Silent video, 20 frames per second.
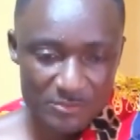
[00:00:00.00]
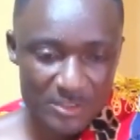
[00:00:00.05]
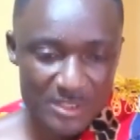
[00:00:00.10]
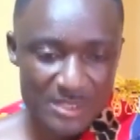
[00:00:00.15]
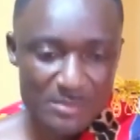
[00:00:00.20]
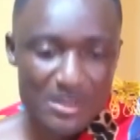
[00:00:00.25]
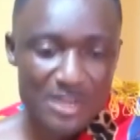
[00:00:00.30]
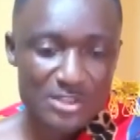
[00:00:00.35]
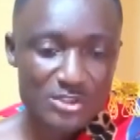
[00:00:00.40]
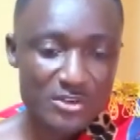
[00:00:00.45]
for
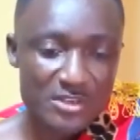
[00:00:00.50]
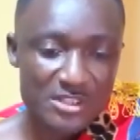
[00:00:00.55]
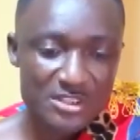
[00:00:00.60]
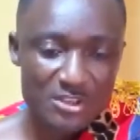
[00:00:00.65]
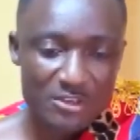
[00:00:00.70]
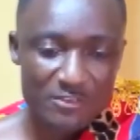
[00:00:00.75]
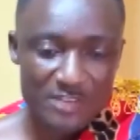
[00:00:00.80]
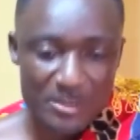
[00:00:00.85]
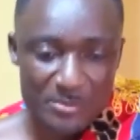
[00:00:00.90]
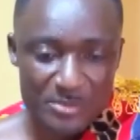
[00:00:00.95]
the
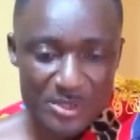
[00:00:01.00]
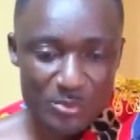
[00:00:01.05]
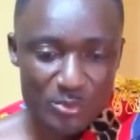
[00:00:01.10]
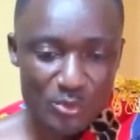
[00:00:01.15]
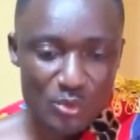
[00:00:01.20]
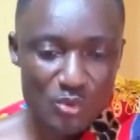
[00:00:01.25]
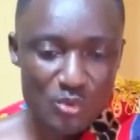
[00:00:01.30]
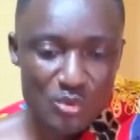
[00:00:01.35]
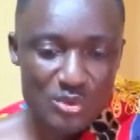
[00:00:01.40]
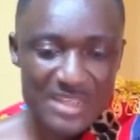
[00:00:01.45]
majority of the
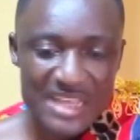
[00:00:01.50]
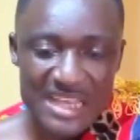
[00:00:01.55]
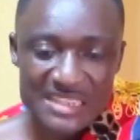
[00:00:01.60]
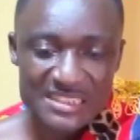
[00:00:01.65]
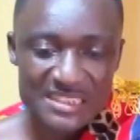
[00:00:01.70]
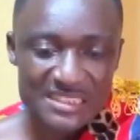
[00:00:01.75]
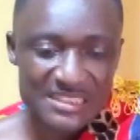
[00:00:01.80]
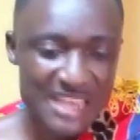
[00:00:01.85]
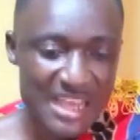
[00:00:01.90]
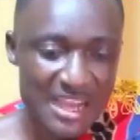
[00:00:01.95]
people who
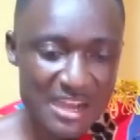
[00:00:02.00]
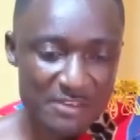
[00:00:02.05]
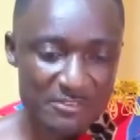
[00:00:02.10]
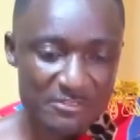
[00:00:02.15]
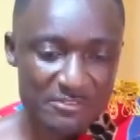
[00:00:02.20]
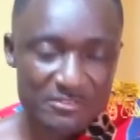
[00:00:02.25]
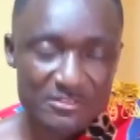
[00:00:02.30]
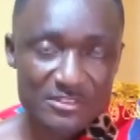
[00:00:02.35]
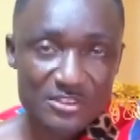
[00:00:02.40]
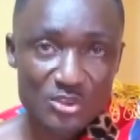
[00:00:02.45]
doesn't have,